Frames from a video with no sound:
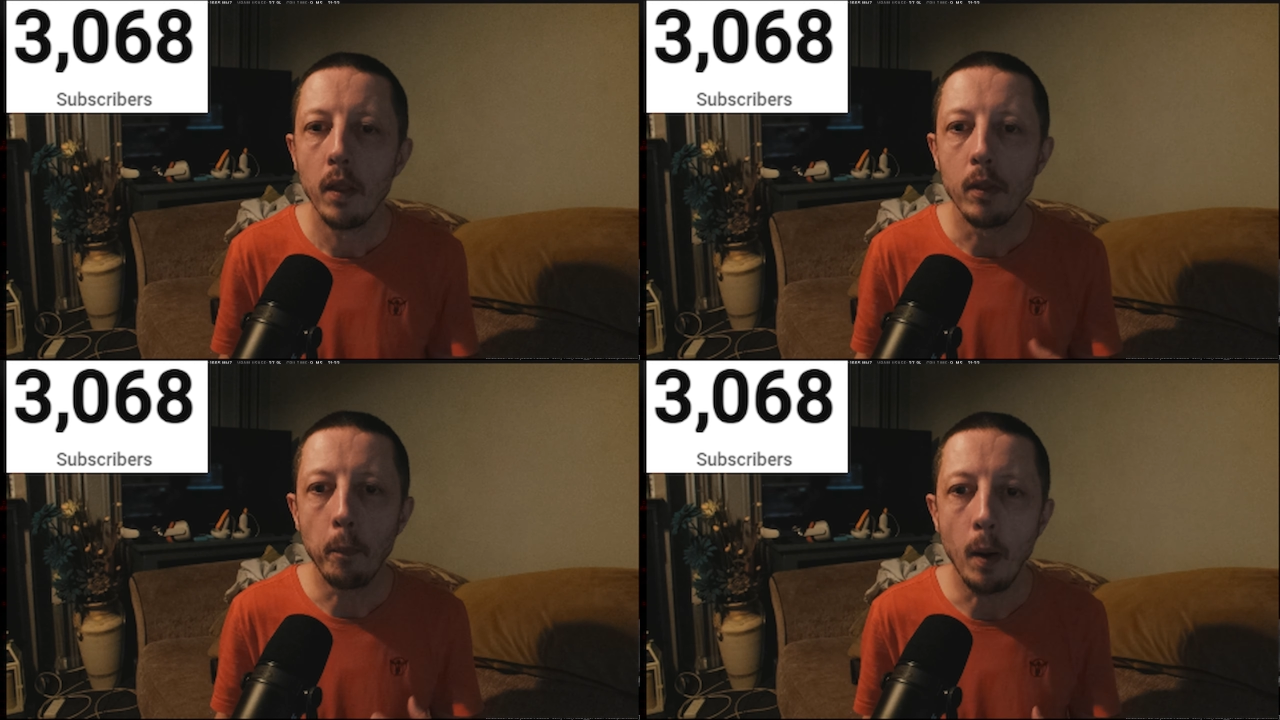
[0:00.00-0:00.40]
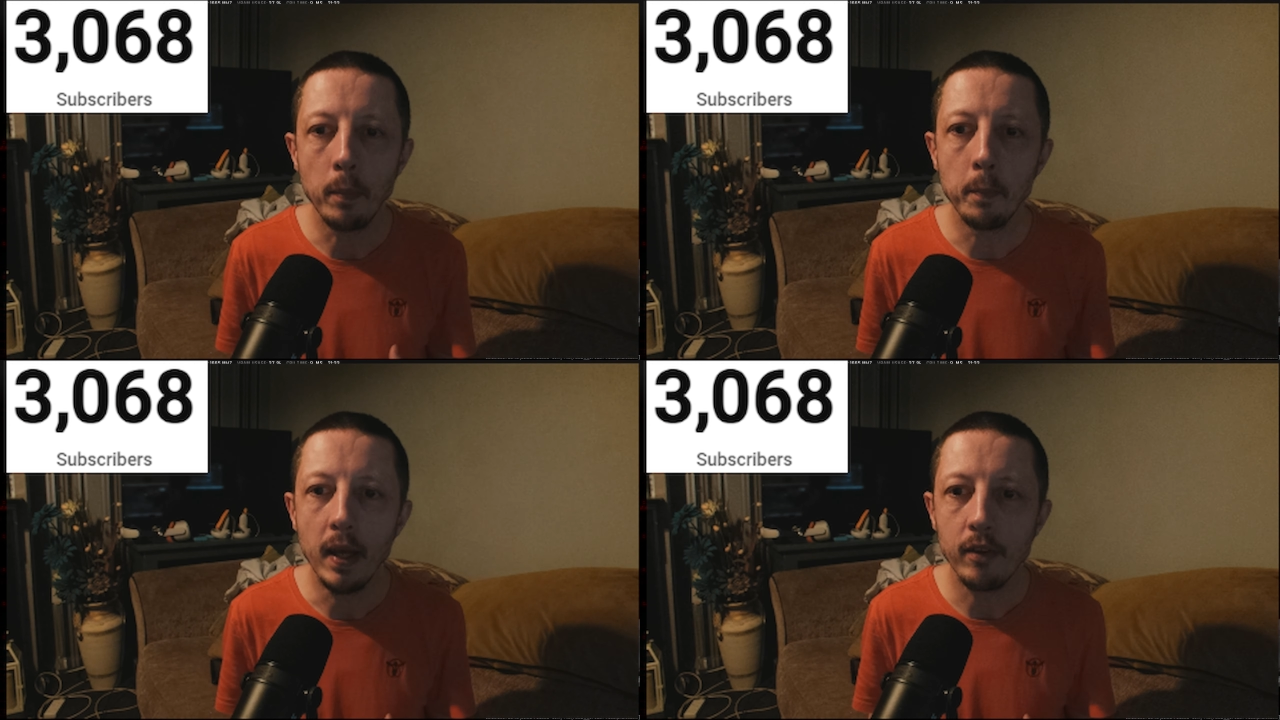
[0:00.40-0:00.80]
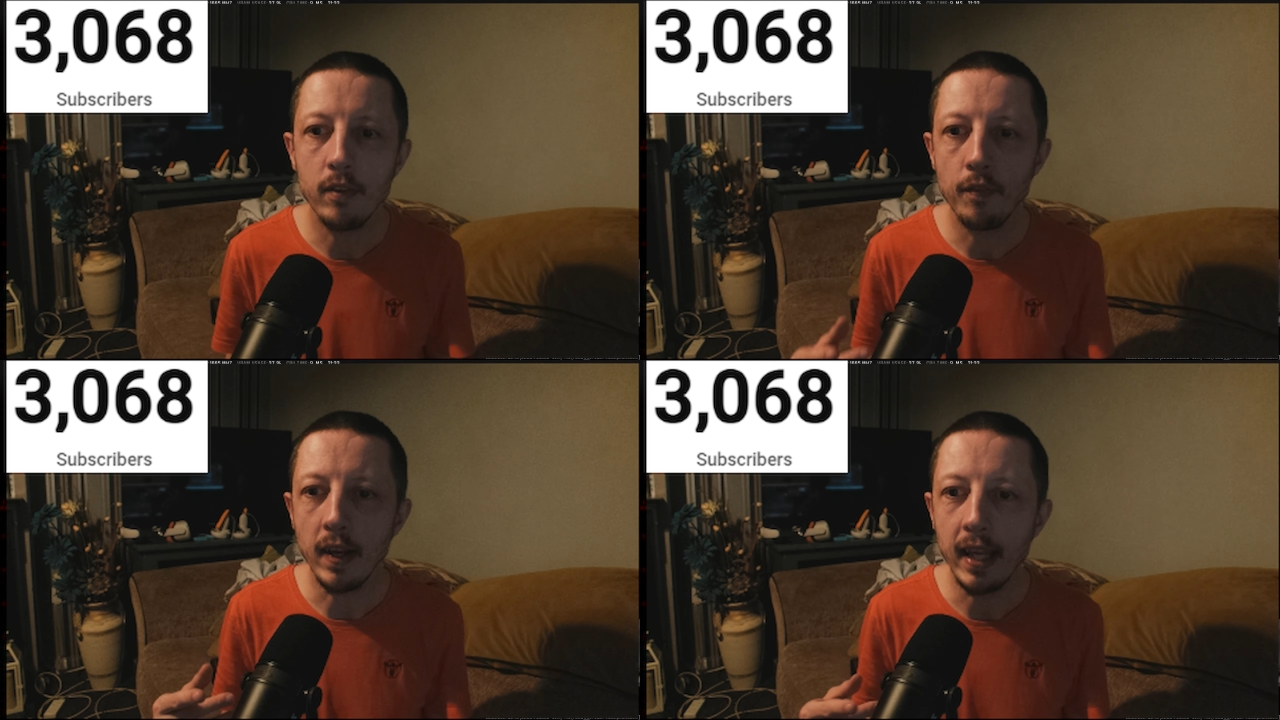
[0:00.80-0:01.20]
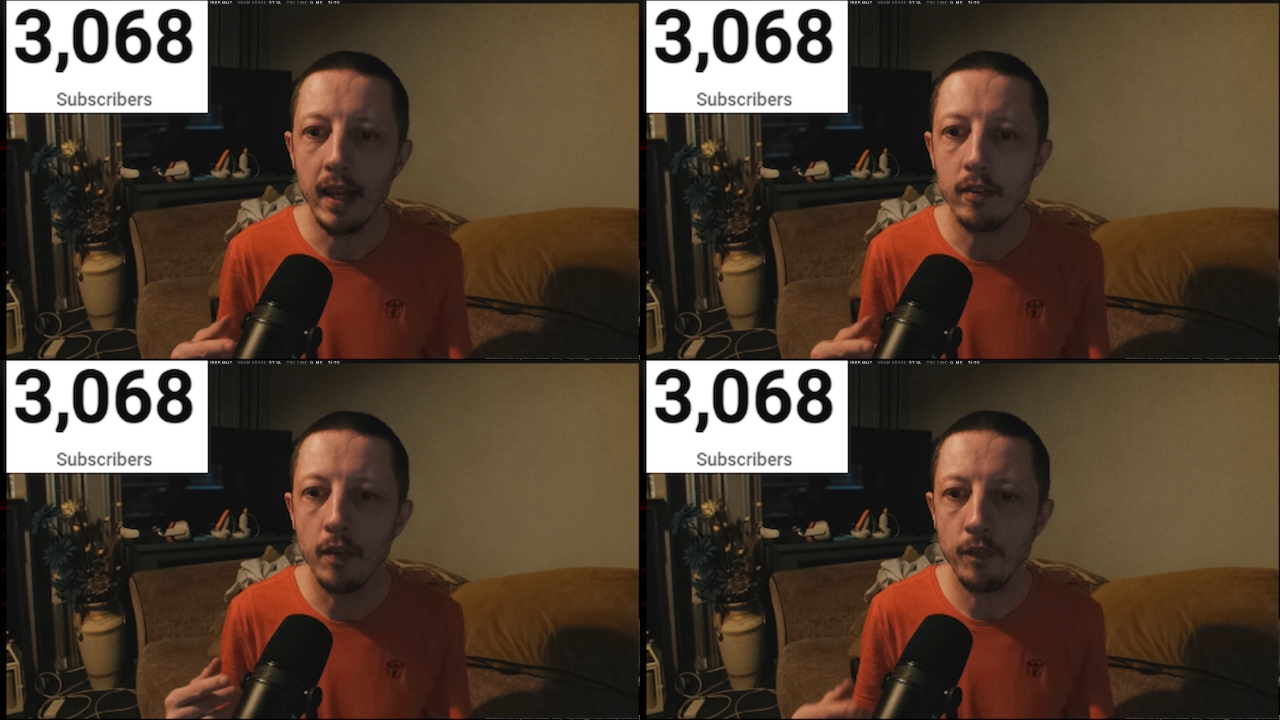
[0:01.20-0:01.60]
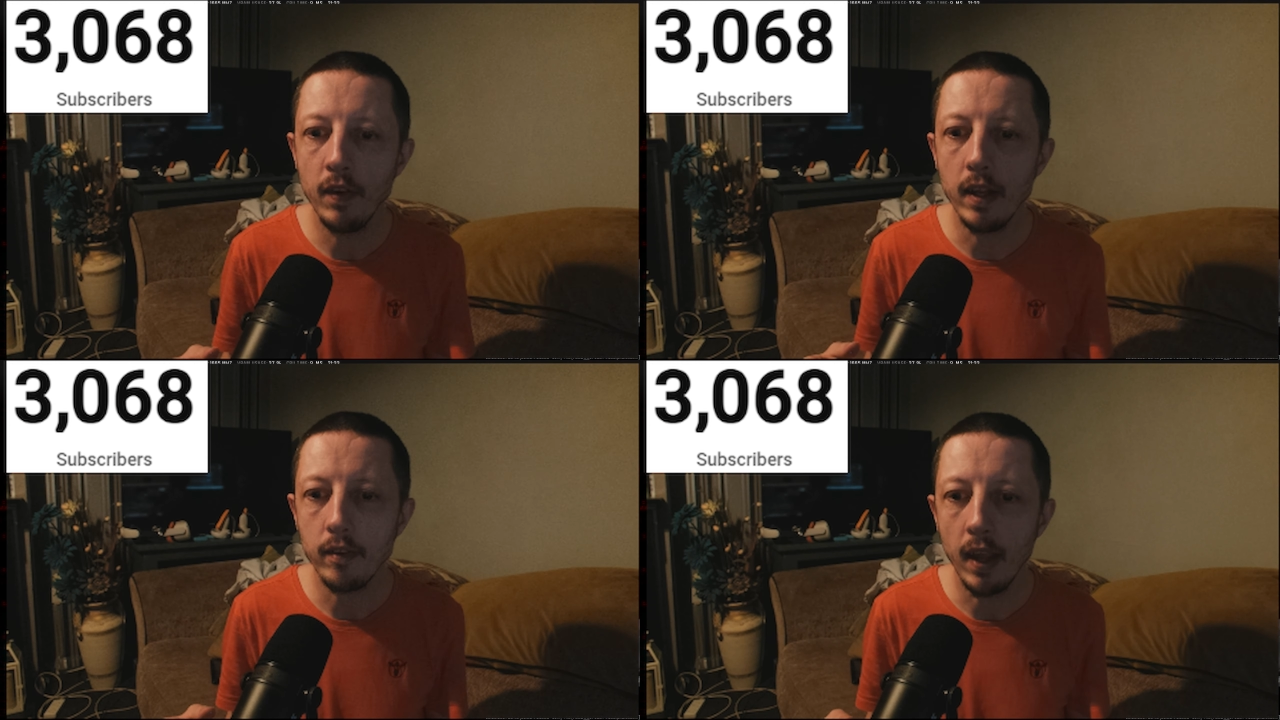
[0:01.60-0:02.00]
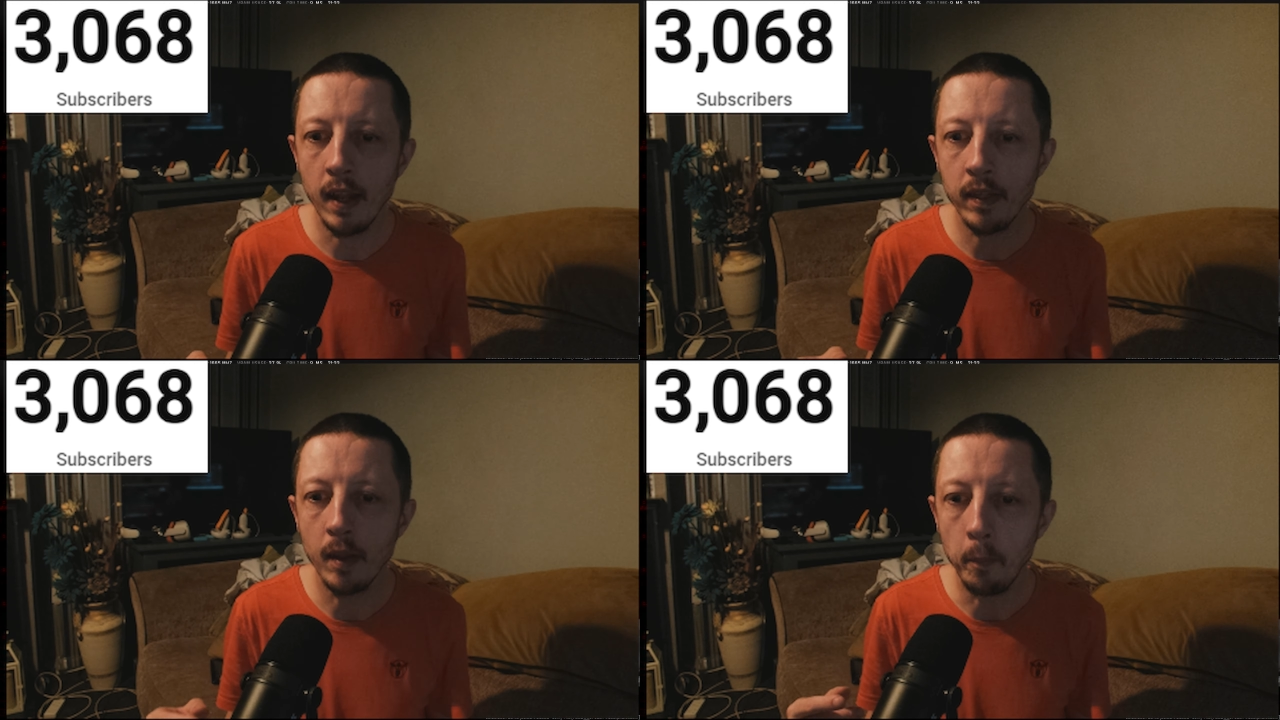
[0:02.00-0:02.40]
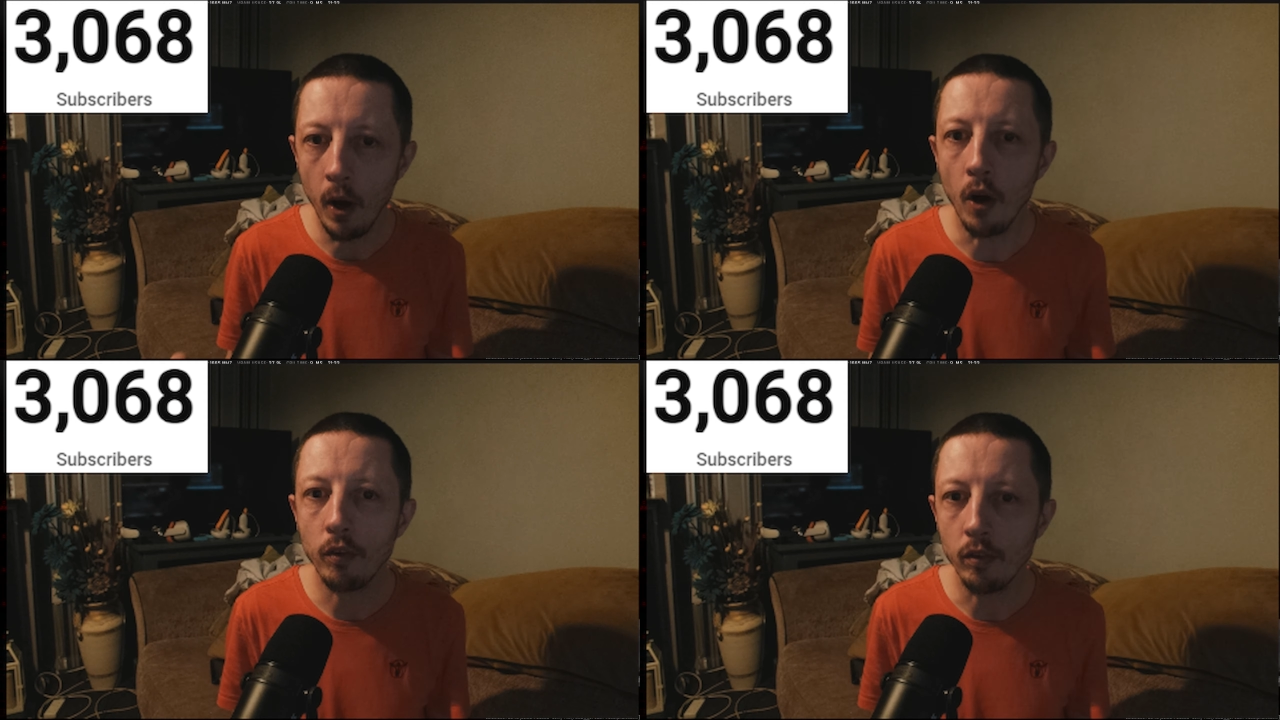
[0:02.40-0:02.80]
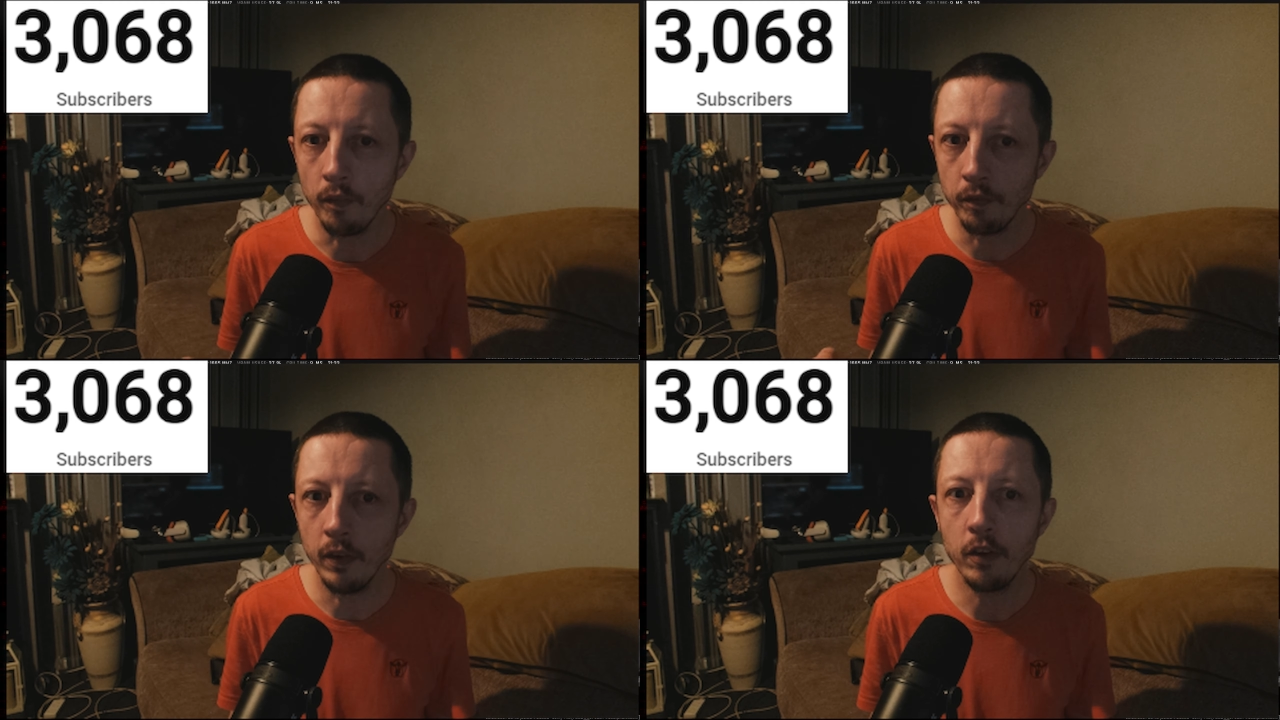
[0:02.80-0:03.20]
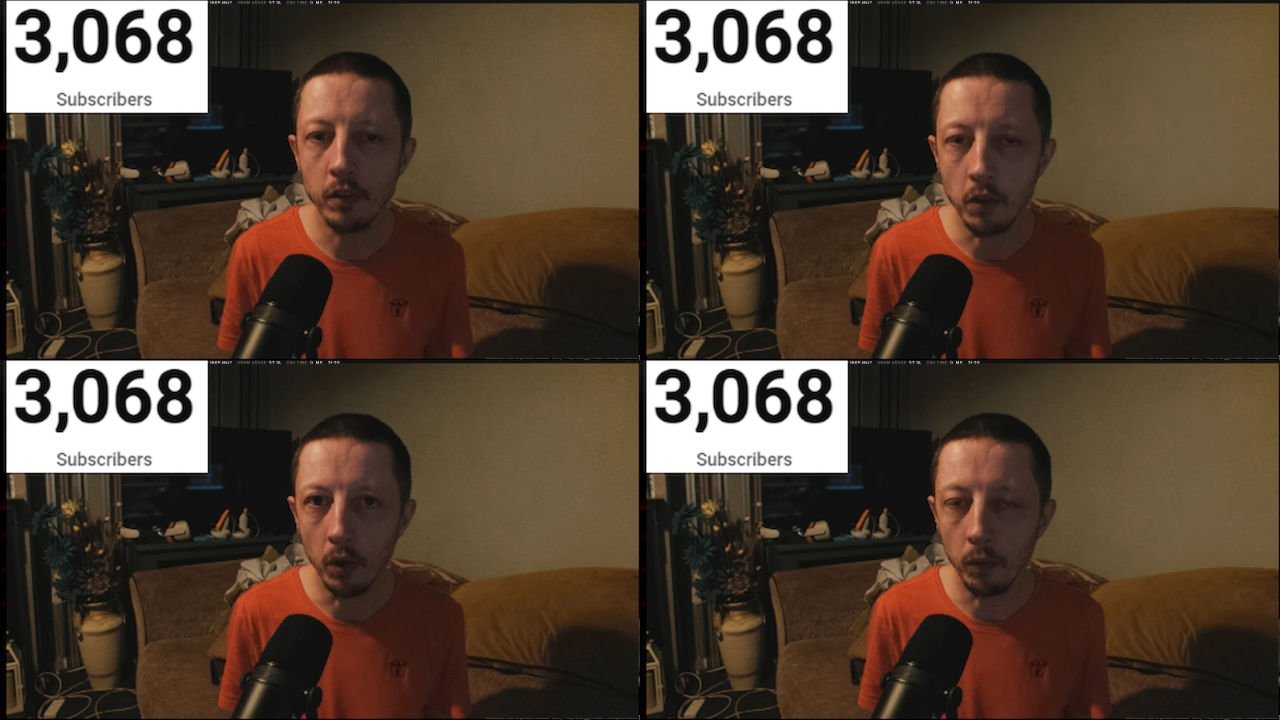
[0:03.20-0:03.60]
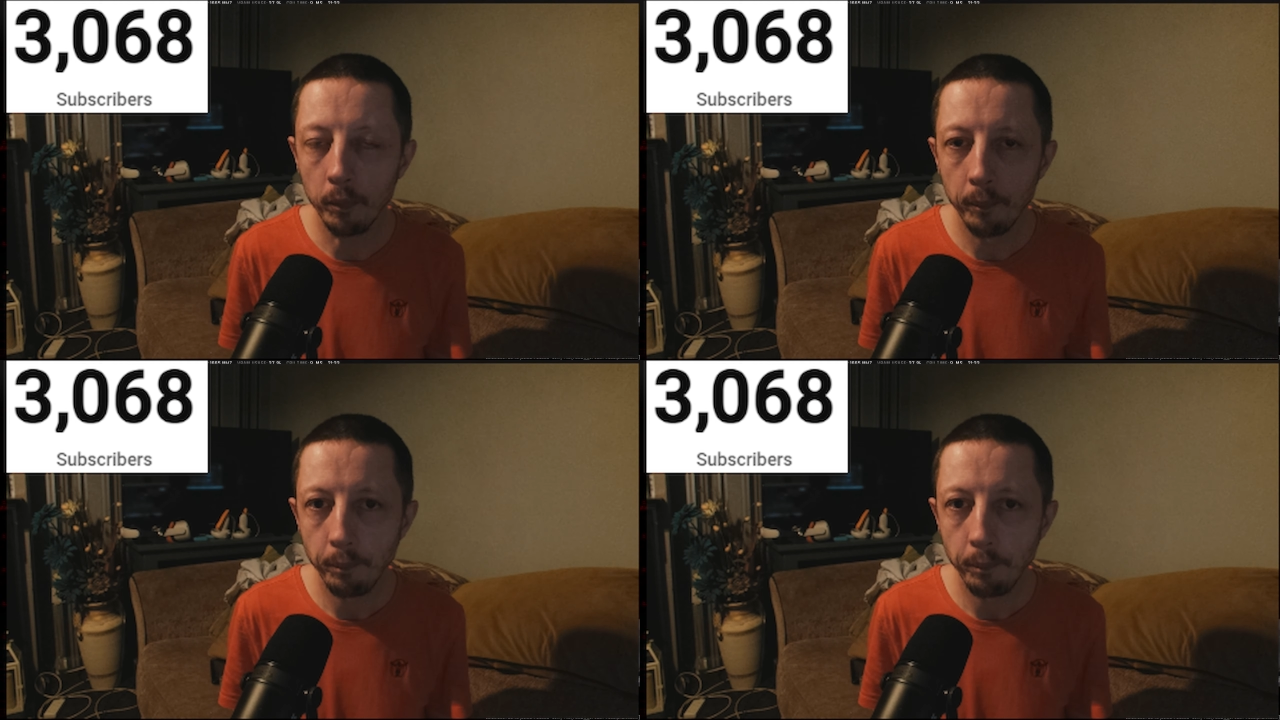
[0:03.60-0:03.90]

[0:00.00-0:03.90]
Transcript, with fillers: the problem is, if I get it to fit in the box on vertical,